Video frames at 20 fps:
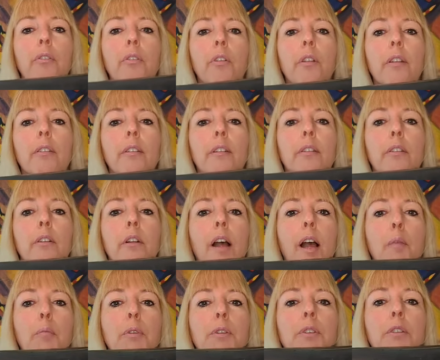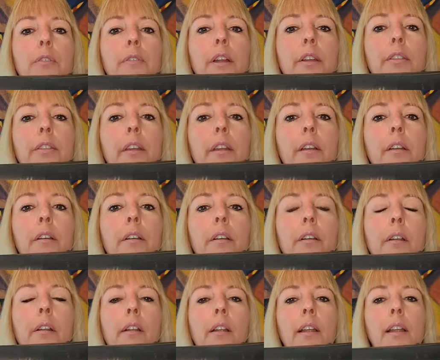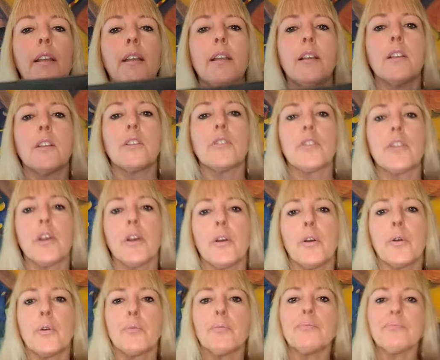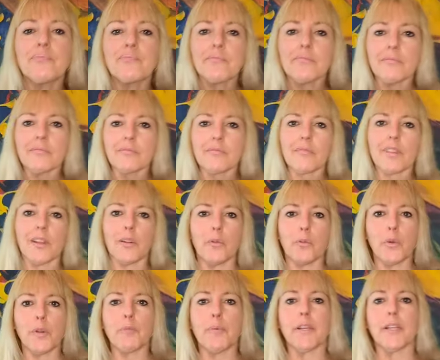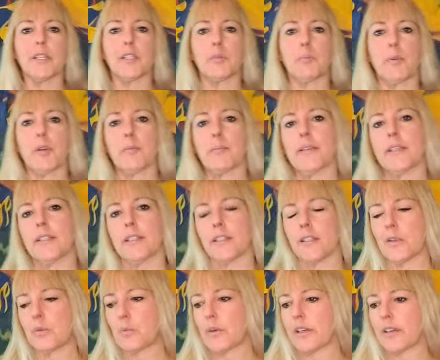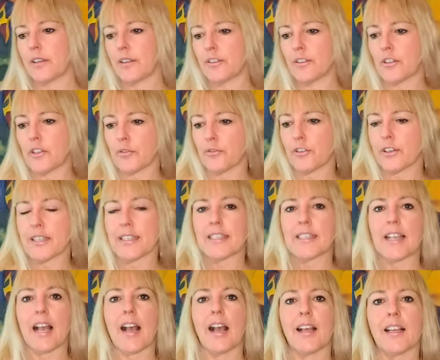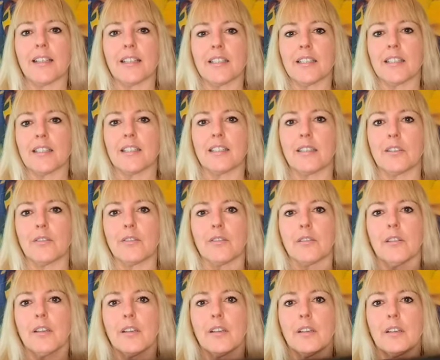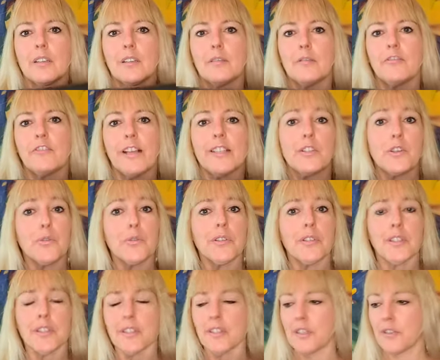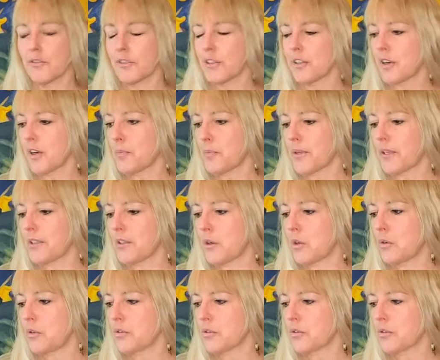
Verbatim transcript: So that's the little aperture right there. So we've been experimenting with different size uh, vessels for our pinhole.